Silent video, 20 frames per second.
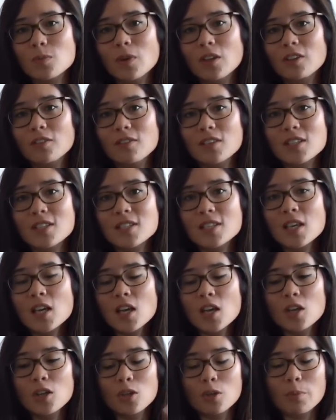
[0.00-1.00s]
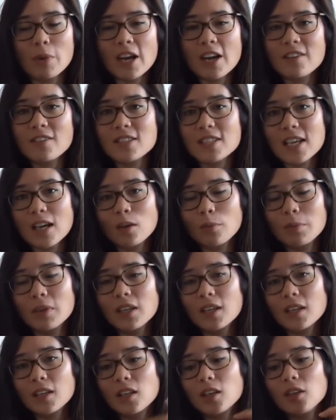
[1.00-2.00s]
whether it's your parents
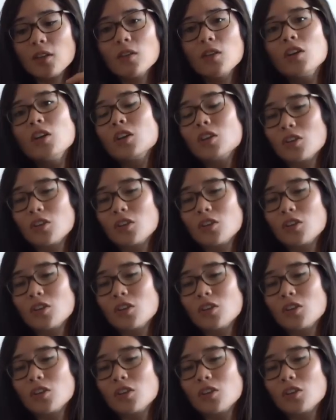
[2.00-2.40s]
helping you,